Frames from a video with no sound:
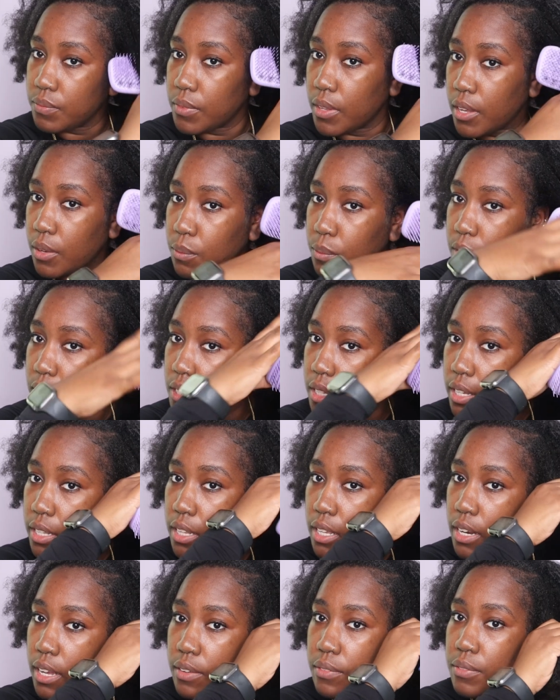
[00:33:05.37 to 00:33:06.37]
And one thing
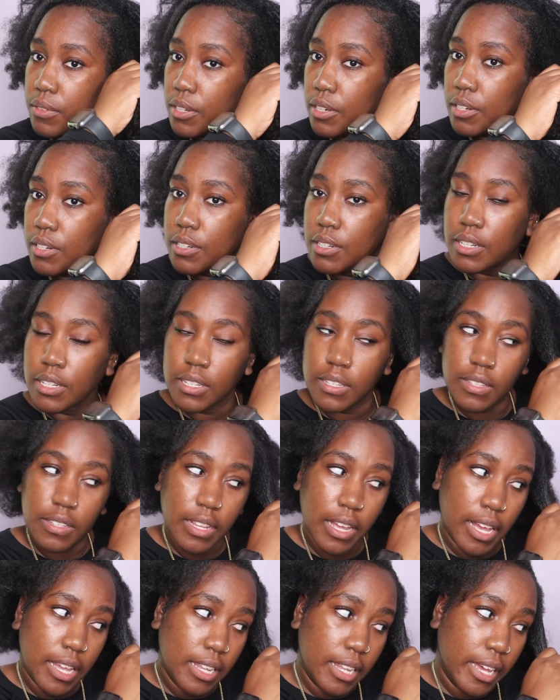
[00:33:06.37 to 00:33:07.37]
that I've learned is
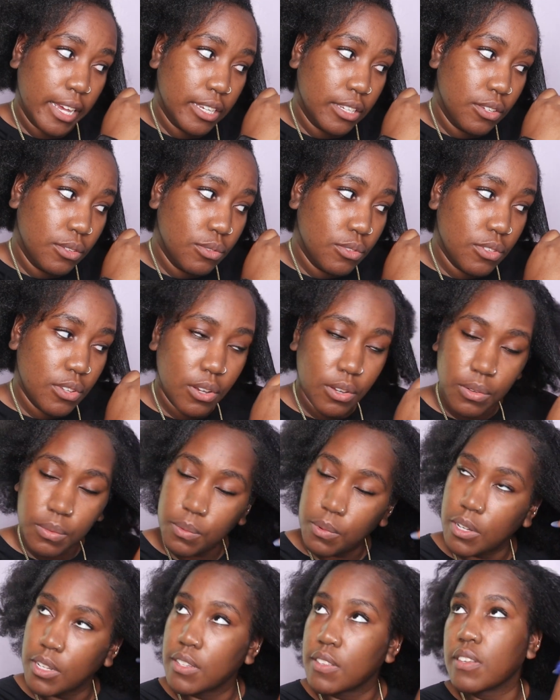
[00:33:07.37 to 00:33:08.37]
that, like, you don't
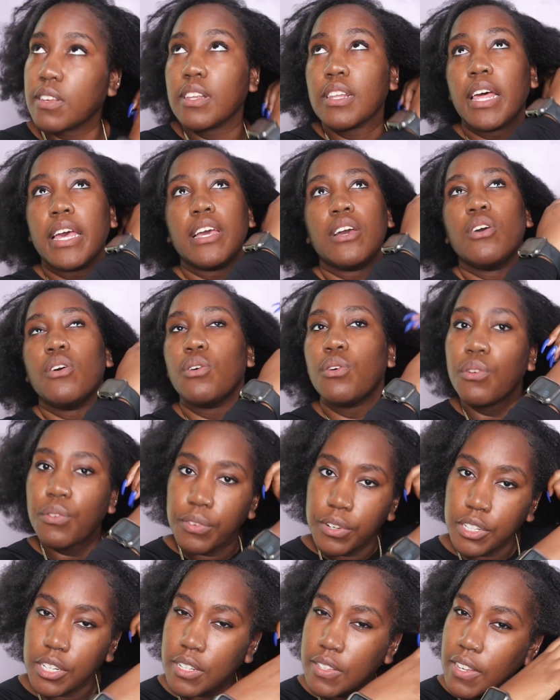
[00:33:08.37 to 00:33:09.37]
want to like
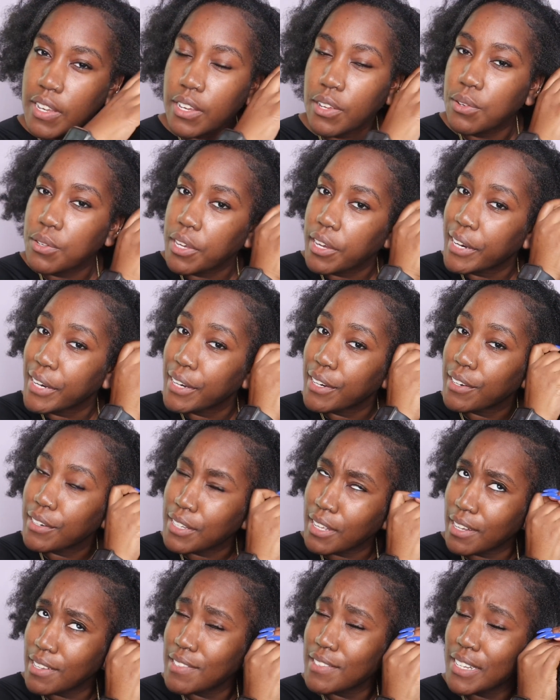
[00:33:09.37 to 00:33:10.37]
over detangle your hair.
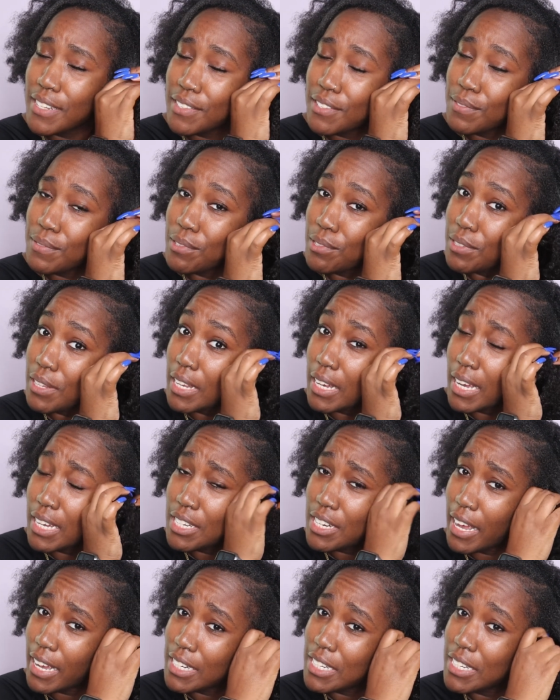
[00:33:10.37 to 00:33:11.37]
Yes, that's a real thing. I
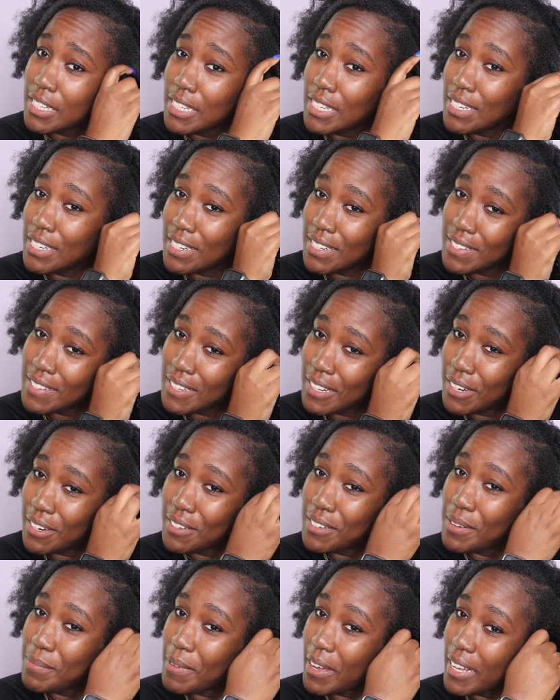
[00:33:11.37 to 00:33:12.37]
actually just
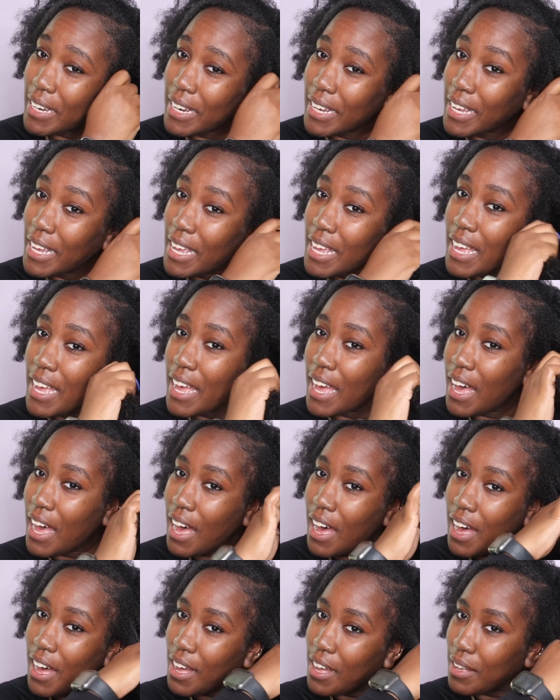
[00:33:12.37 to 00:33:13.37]
learned about it.
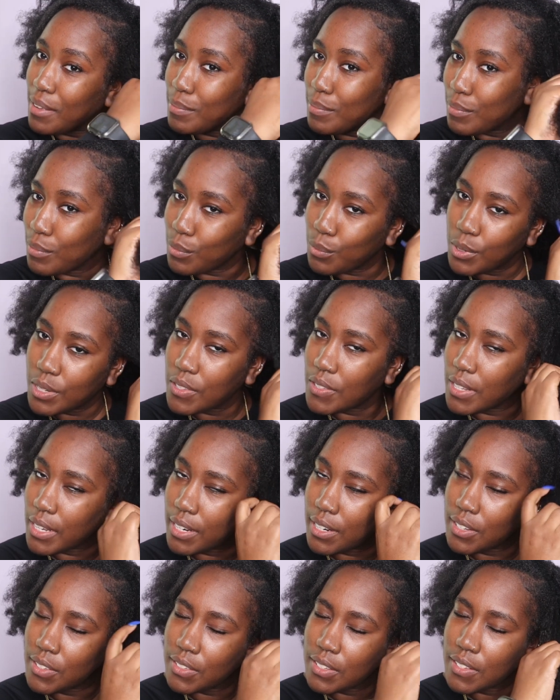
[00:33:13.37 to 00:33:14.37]
Once the
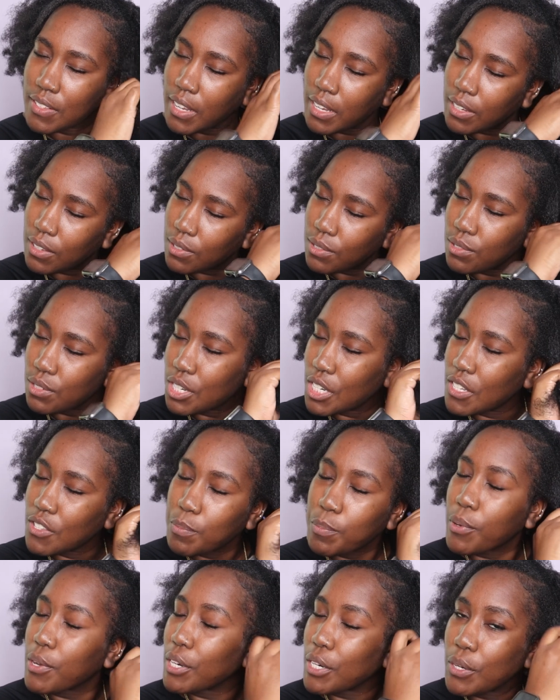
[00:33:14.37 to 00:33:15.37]
hair is detangled,
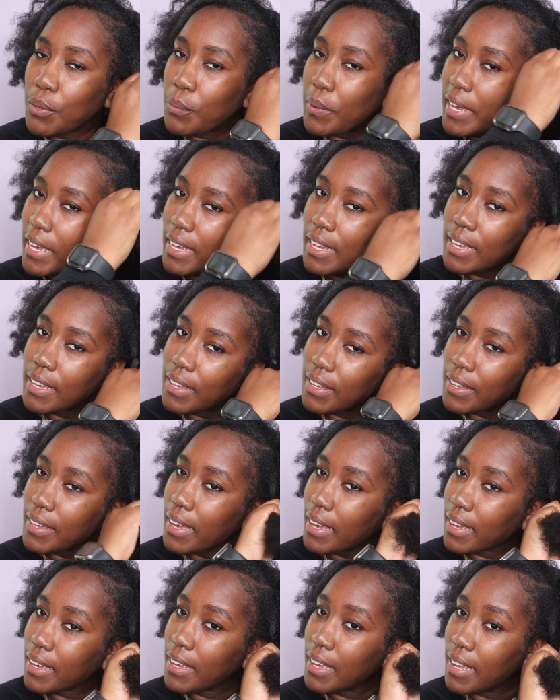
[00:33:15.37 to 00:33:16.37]
just put it away,
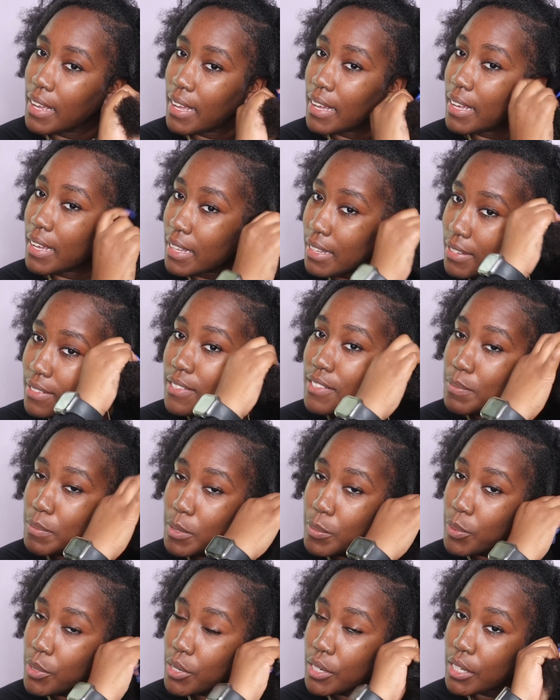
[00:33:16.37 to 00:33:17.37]
okay? And this is
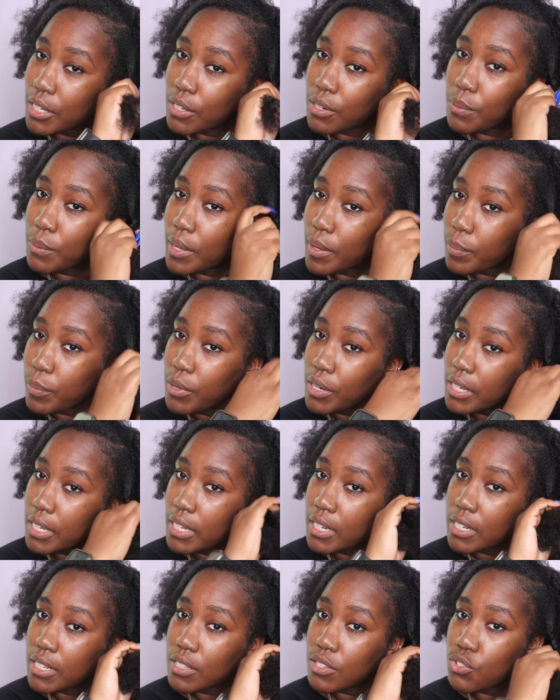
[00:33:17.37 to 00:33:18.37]
me putting it away, putting
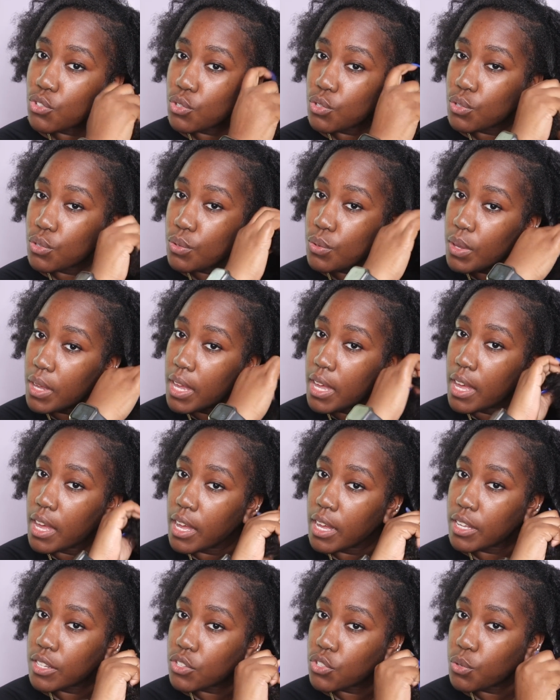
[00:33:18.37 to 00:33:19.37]
it into
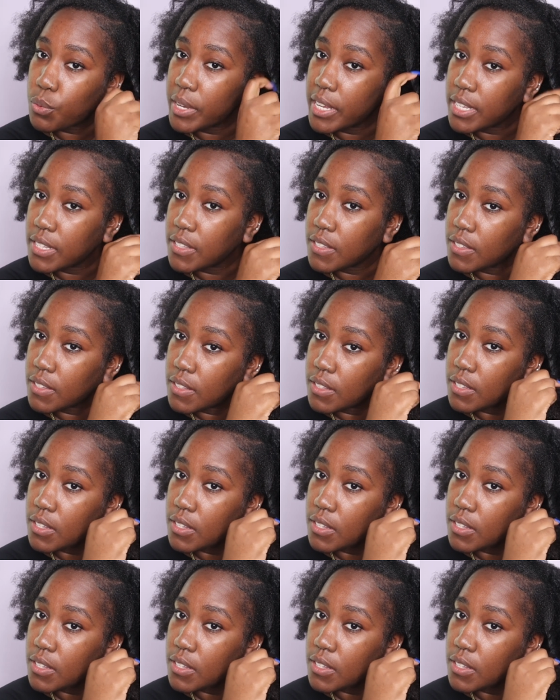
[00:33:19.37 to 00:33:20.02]
a twist